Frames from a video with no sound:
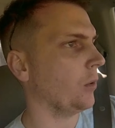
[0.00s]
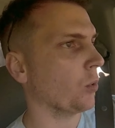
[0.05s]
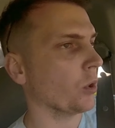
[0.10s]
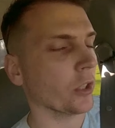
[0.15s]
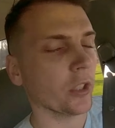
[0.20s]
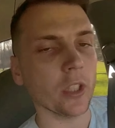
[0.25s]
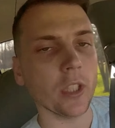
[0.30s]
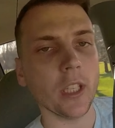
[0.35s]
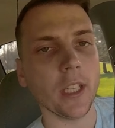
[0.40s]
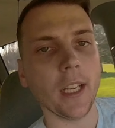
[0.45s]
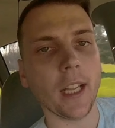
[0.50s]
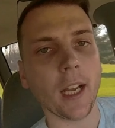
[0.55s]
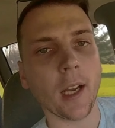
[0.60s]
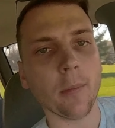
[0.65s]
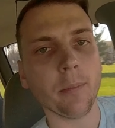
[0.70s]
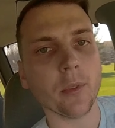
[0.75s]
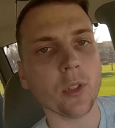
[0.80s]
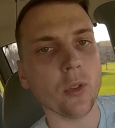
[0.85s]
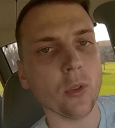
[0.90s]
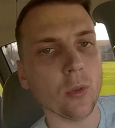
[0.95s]
We're good
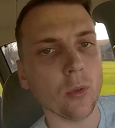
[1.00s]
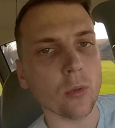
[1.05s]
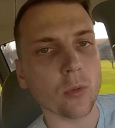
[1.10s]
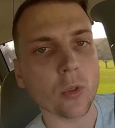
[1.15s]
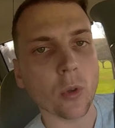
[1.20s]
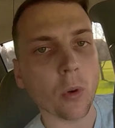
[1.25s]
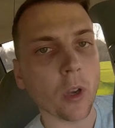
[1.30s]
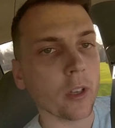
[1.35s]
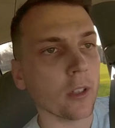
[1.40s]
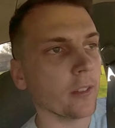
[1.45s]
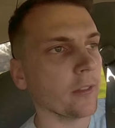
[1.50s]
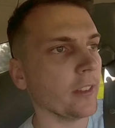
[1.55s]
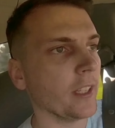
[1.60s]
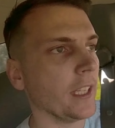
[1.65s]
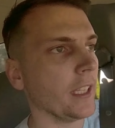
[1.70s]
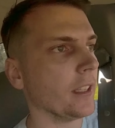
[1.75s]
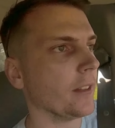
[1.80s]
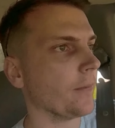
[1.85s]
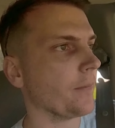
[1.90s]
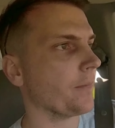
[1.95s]
up to 200
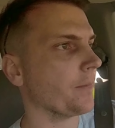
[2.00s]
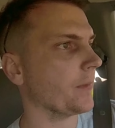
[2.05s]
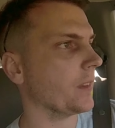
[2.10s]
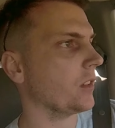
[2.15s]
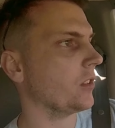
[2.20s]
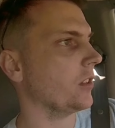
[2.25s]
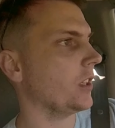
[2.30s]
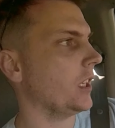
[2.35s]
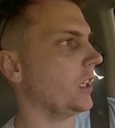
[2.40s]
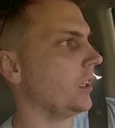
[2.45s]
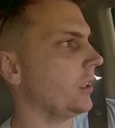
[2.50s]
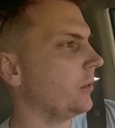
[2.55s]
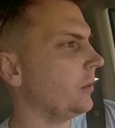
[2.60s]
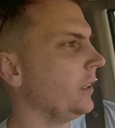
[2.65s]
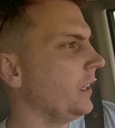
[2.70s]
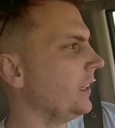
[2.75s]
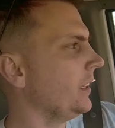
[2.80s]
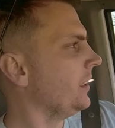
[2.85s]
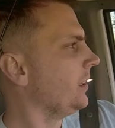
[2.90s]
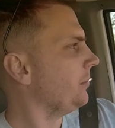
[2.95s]
feet.
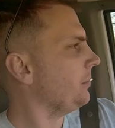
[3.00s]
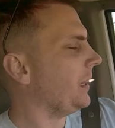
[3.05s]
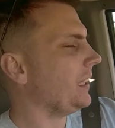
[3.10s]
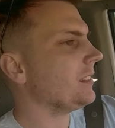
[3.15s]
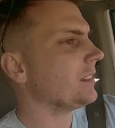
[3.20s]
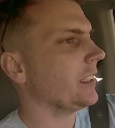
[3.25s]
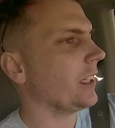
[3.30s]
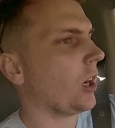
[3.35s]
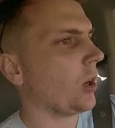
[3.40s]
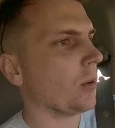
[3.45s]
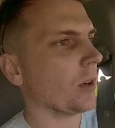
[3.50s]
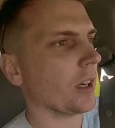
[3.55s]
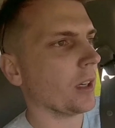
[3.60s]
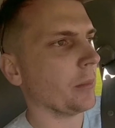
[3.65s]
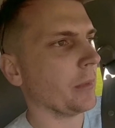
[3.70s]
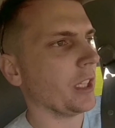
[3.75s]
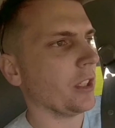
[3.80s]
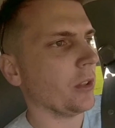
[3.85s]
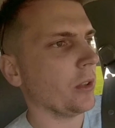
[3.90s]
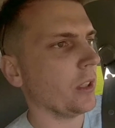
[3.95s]
So basically all we're
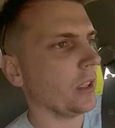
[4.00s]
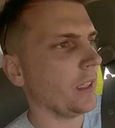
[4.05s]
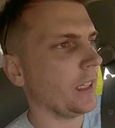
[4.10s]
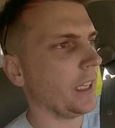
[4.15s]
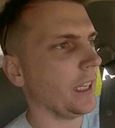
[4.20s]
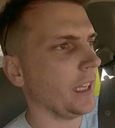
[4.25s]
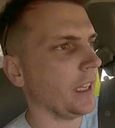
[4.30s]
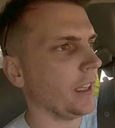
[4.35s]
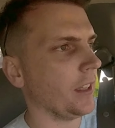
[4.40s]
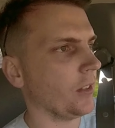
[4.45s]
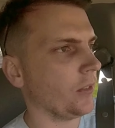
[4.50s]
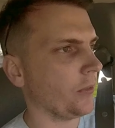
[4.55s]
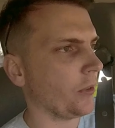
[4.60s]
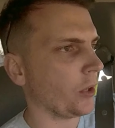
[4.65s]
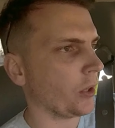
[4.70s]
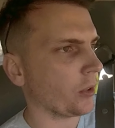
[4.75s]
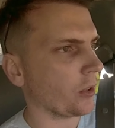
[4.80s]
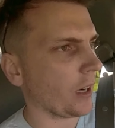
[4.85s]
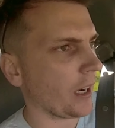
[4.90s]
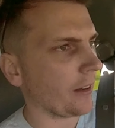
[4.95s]
going to be doing is
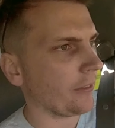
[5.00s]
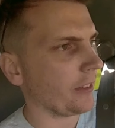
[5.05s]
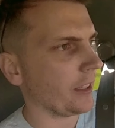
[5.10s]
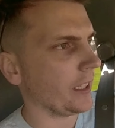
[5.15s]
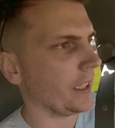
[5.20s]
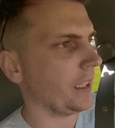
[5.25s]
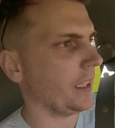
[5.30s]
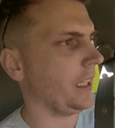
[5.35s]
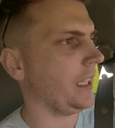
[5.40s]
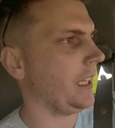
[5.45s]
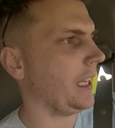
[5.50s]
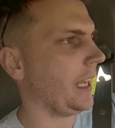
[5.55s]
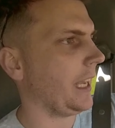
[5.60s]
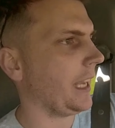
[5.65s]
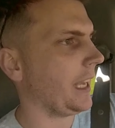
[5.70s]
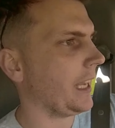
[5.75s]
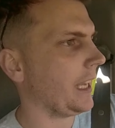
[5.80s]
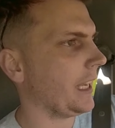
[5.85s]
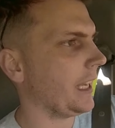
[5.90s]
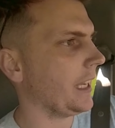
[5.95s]
photographing
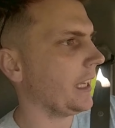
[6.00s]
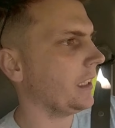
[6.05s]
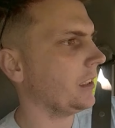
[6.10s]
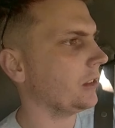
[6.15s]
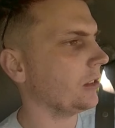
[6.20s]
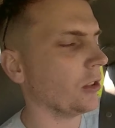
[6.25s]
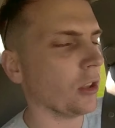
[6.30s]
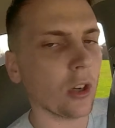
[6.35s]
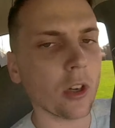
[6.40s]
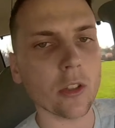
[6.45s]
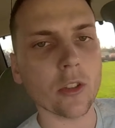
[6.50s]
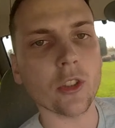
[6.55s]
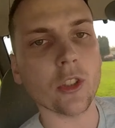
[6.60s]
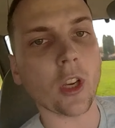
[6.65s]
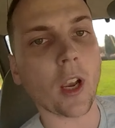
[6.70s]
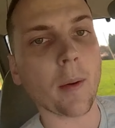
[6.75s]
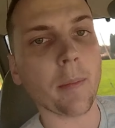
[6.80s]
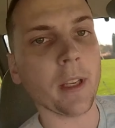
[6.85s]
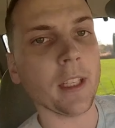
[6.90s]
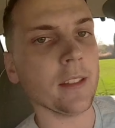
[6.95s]
a large
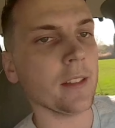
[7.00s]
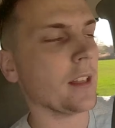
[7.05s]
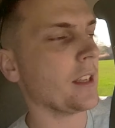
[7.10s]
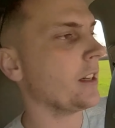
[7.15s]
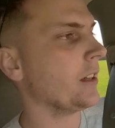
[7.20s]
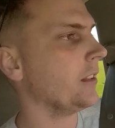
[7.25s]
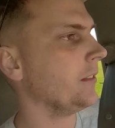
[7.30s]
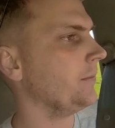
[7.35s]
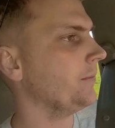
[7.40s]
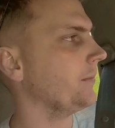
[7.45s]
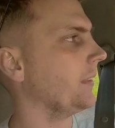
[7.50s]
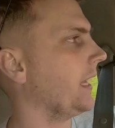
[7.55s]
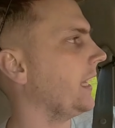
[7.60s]
shopping center.